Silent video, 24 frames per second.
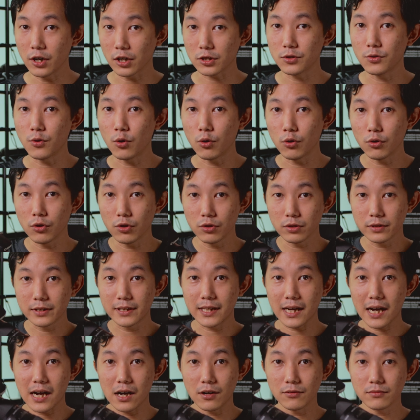got to hold
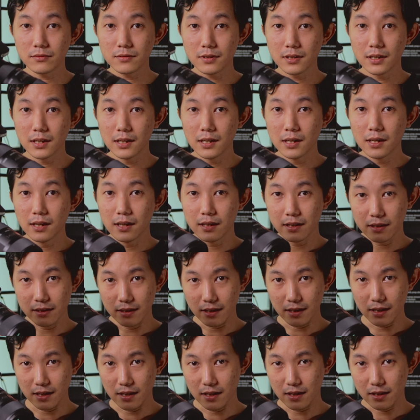down
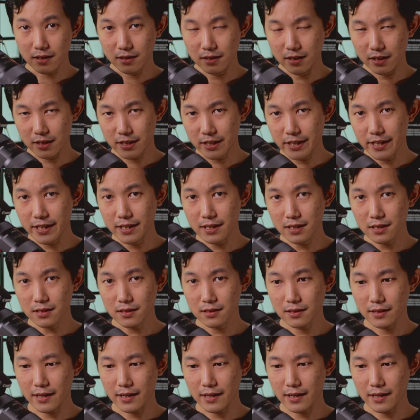the trigger